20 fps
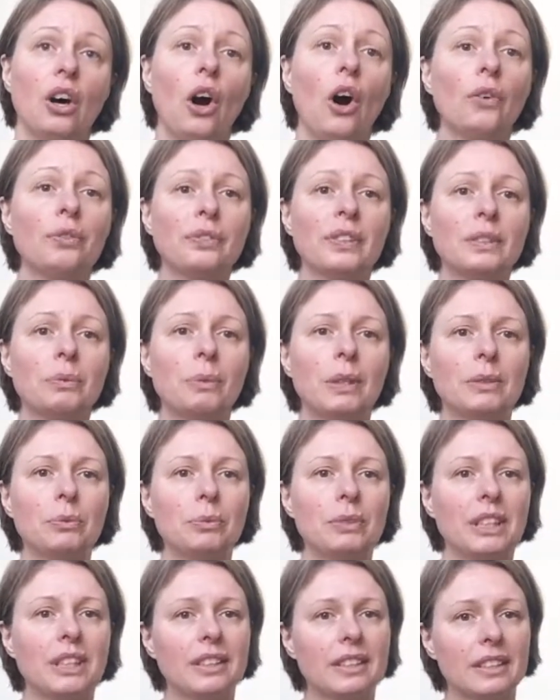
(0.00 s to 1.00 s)
often
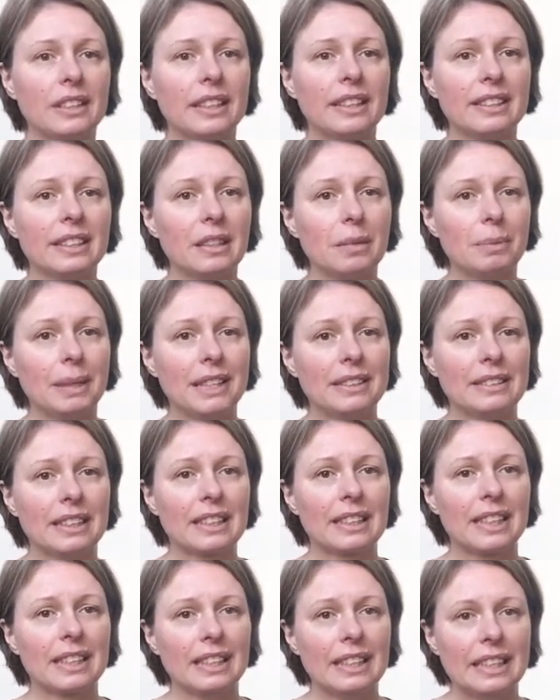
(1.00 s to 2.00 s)
when we think about the
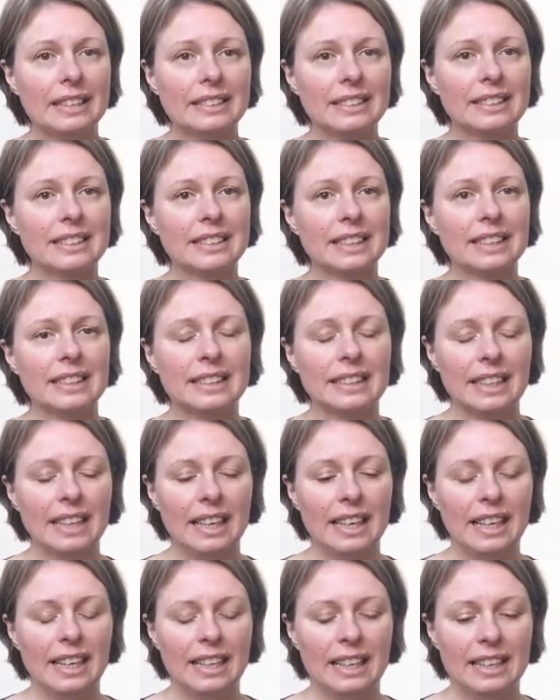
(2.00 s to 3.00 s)
cleansing
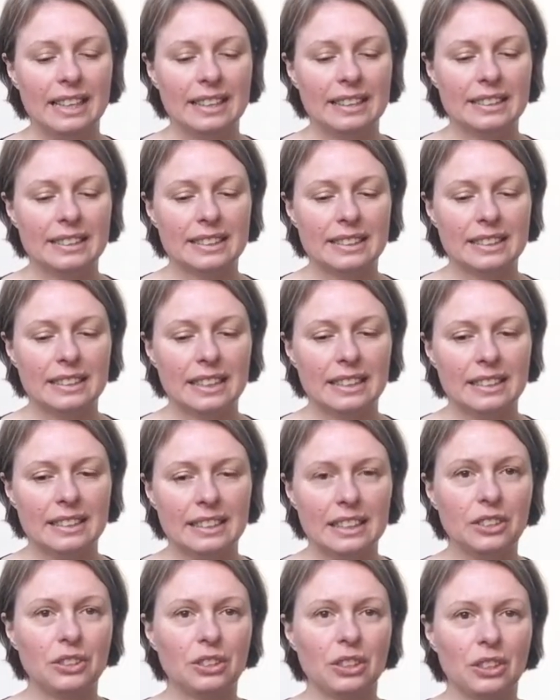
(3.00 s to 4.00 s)
and
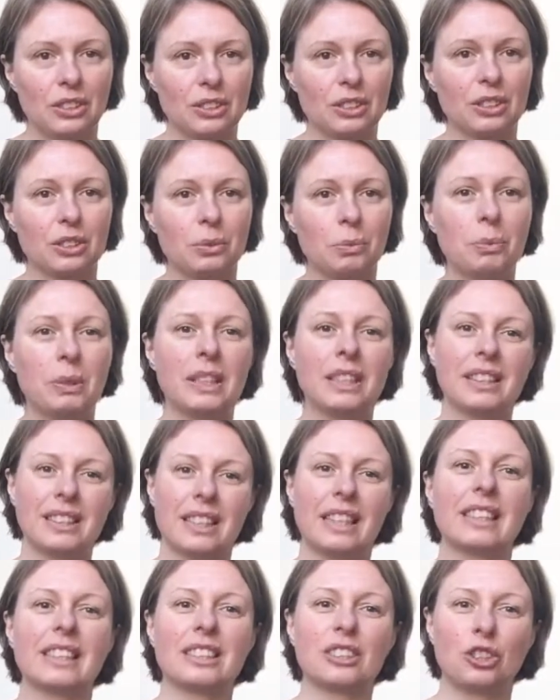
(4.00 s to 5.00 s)
detox, we
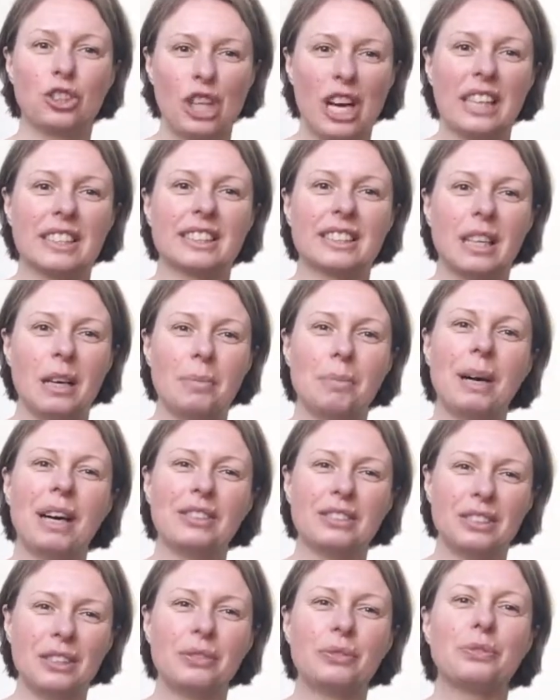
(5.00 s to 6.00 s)
think just
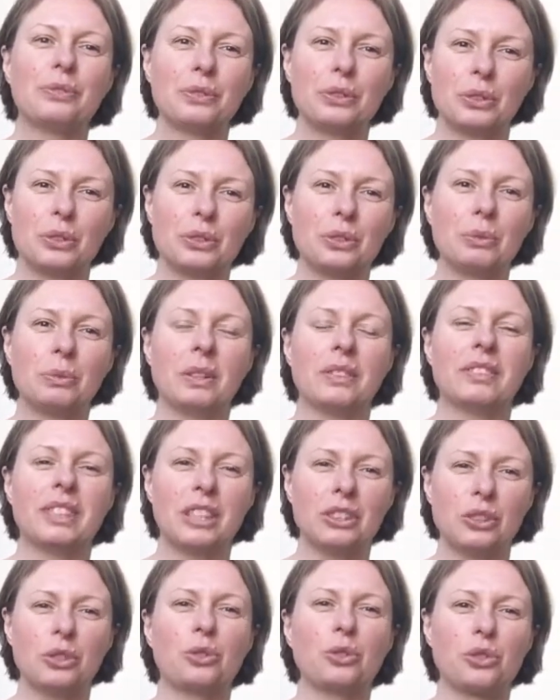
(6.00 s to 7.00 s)
about the food, with
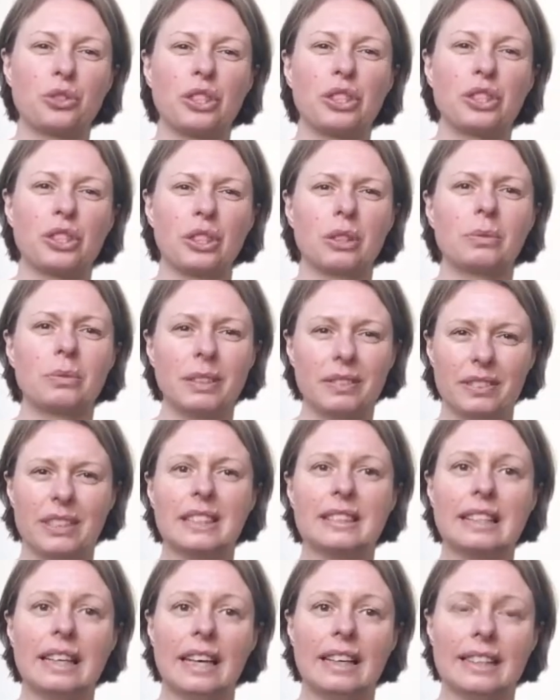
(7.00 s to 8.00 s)
the nutrition, with
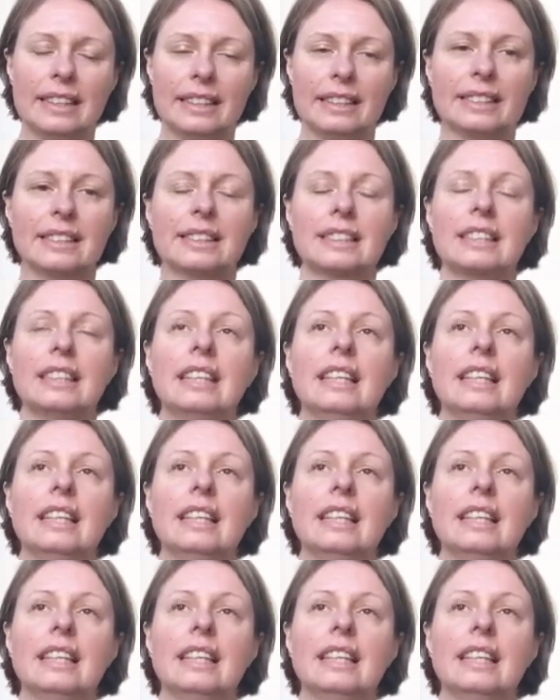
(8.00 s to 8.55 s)
the diet.